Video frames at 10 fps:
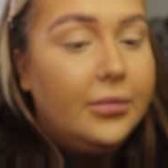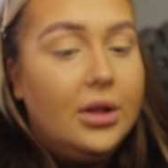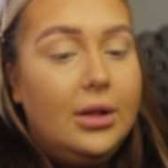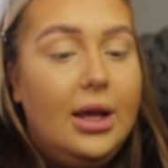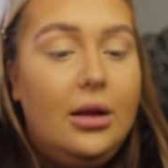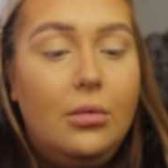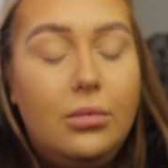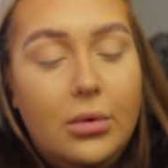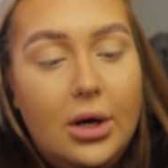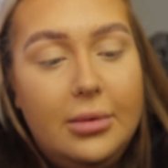And
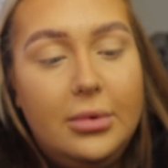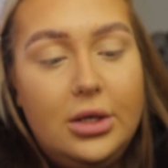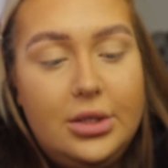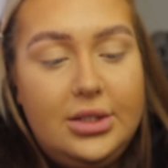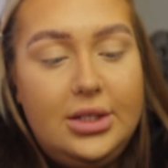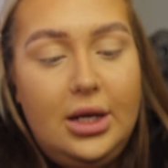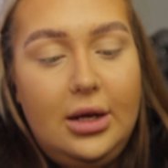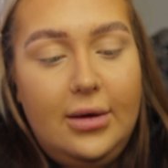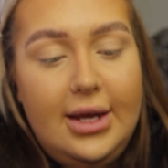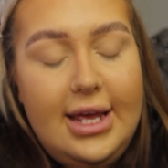then what I'm going to
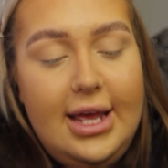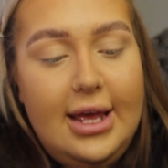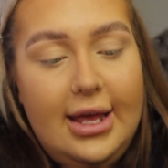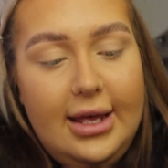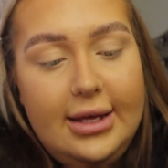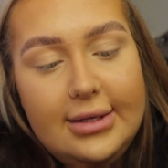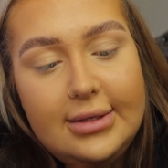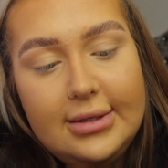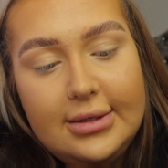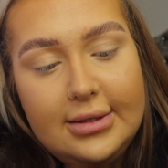do
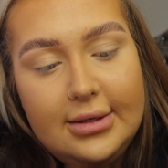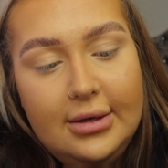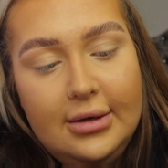is,